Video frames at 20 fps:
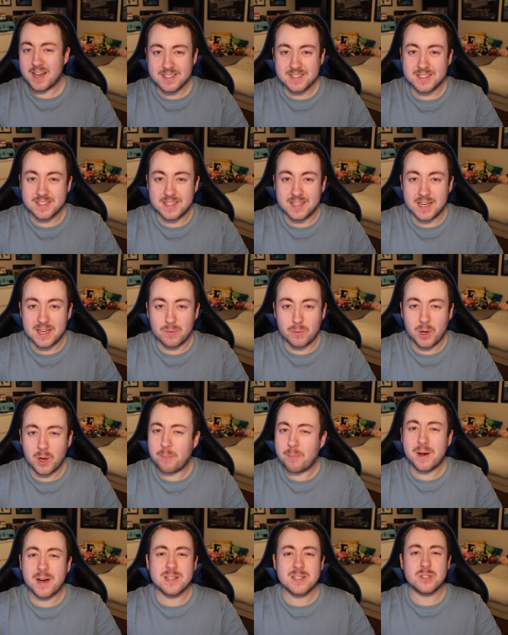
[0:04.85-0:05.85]
and today we
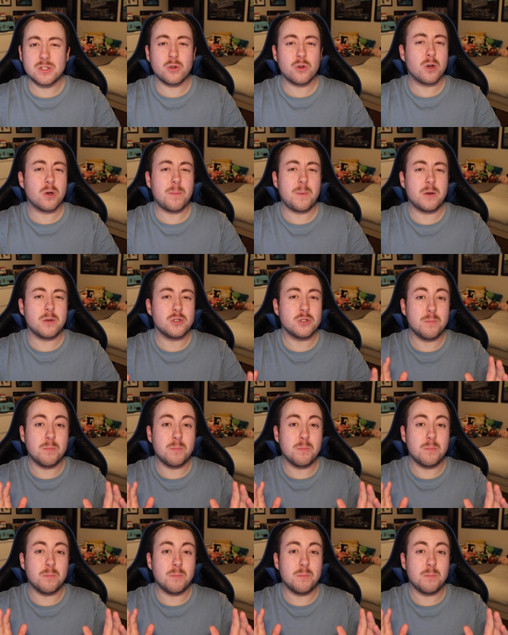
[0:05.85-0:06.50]
are back to talk about